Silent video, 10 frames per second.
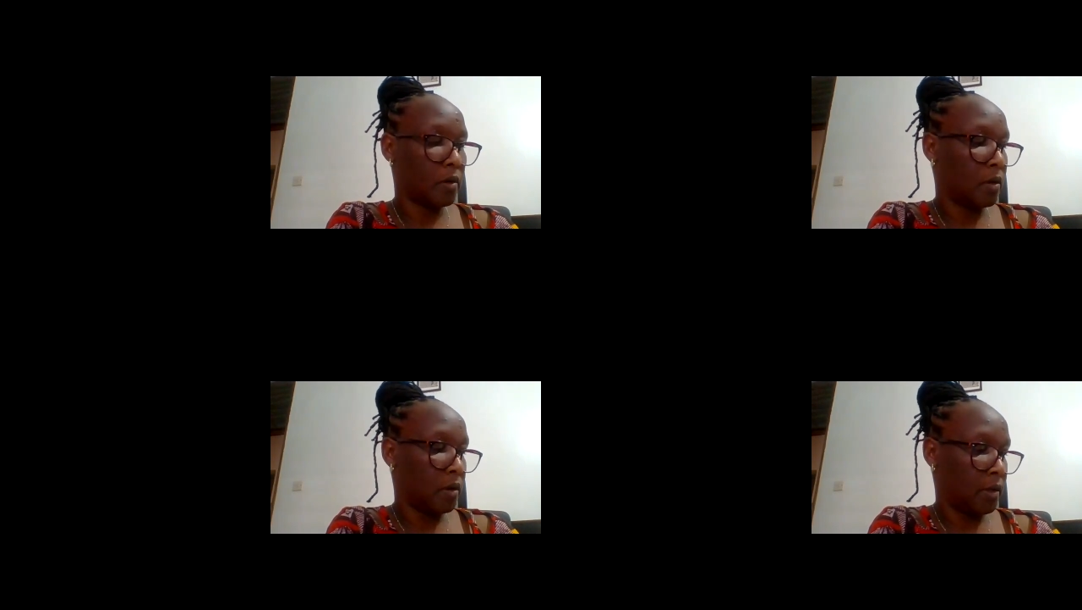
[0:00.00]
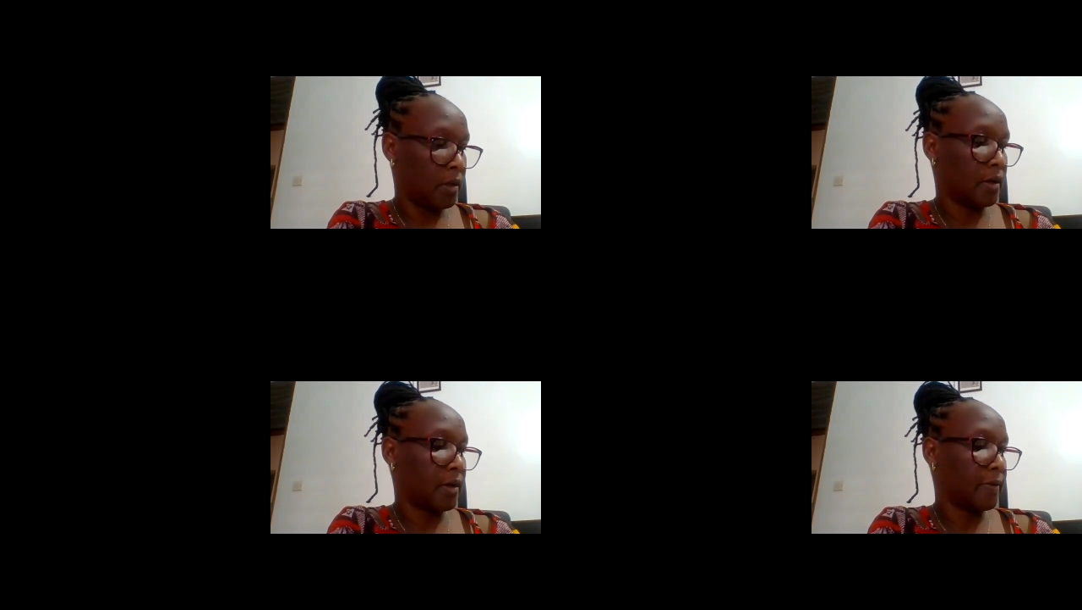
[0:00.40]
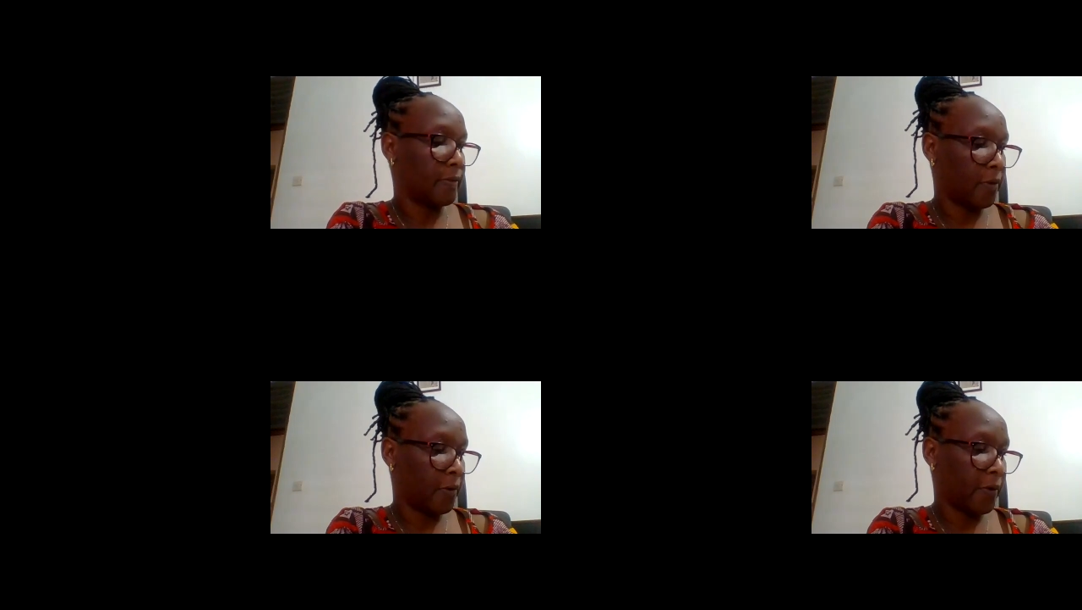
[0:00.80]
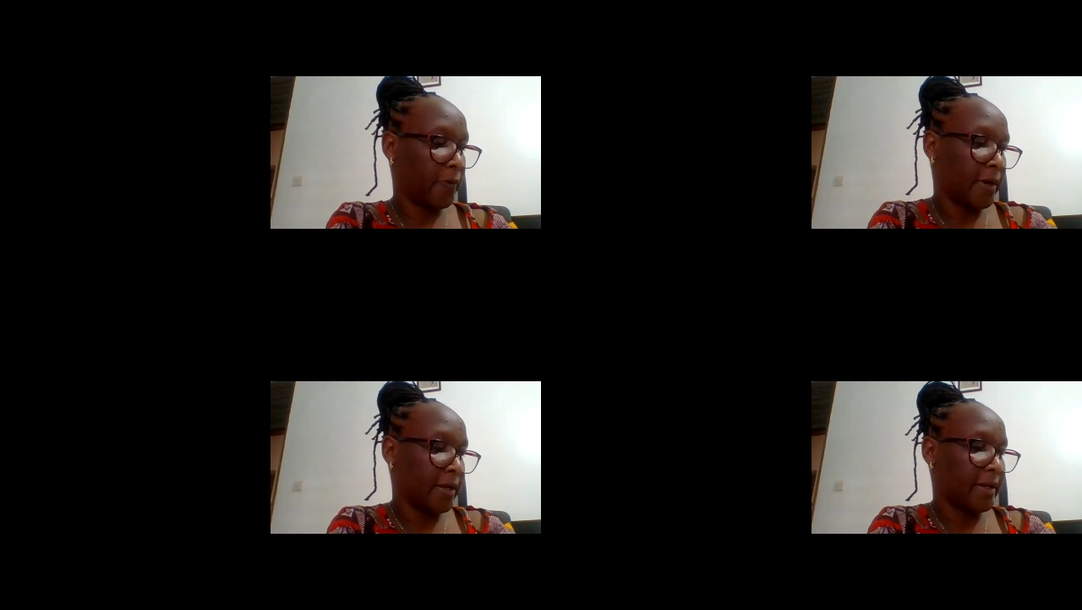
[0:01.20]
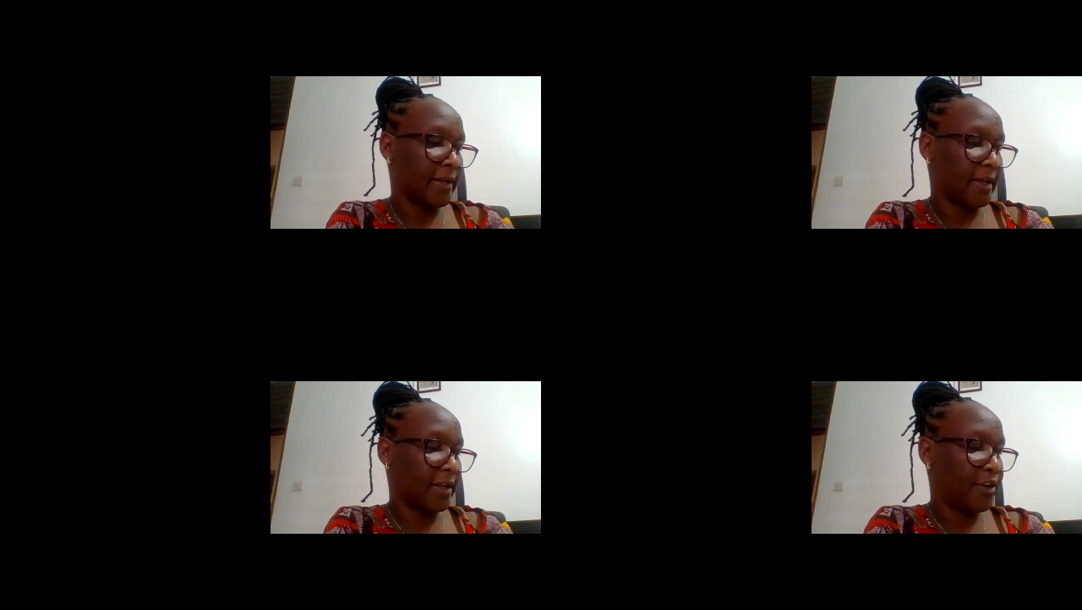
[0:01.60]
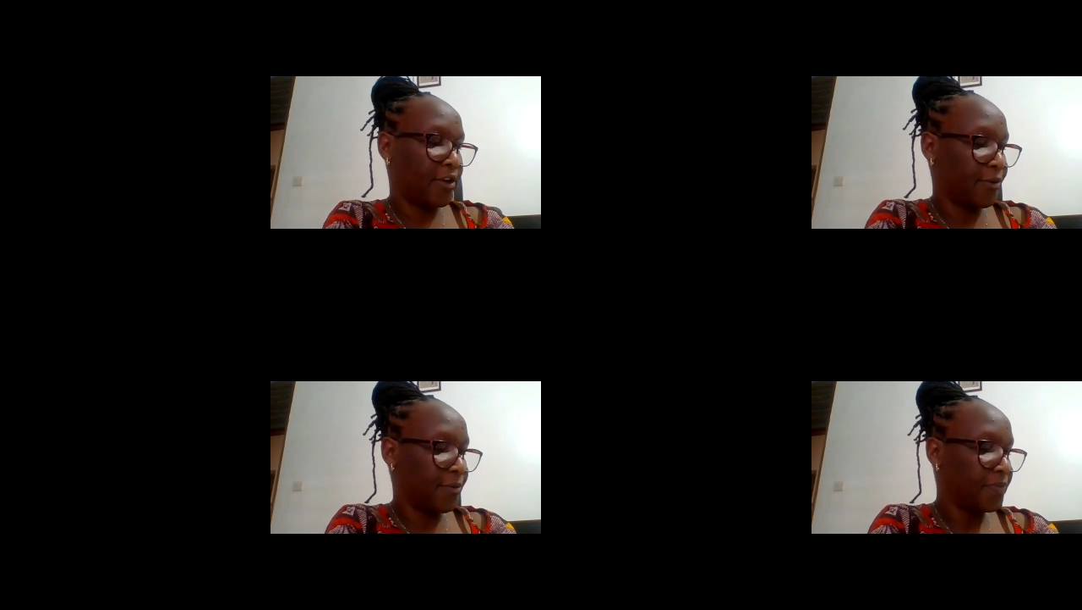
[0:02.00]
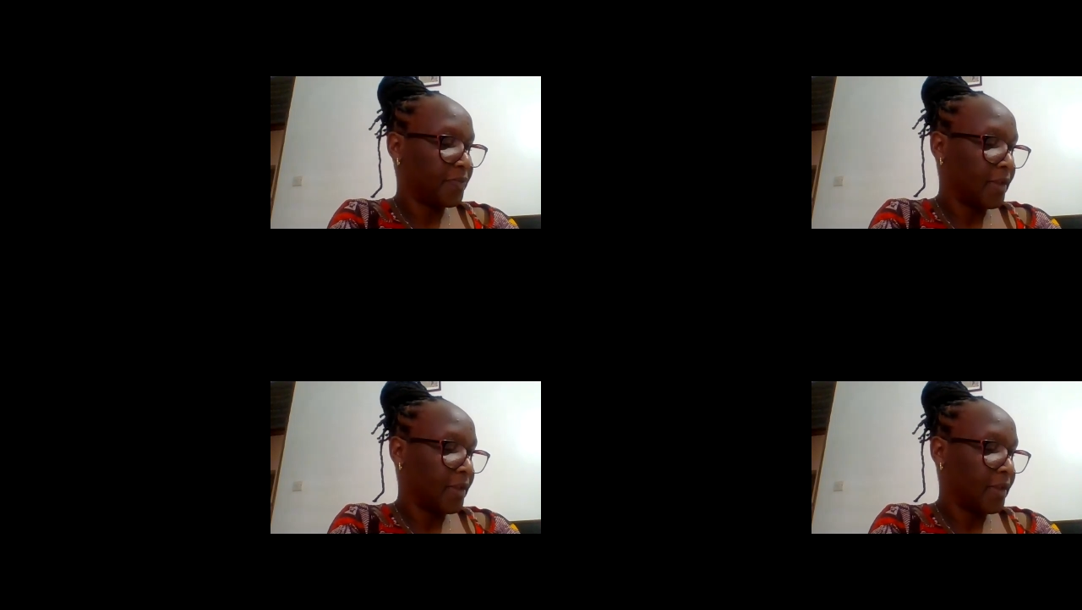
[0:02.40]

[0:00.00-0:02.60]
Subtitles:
Yeah, all right, thank you.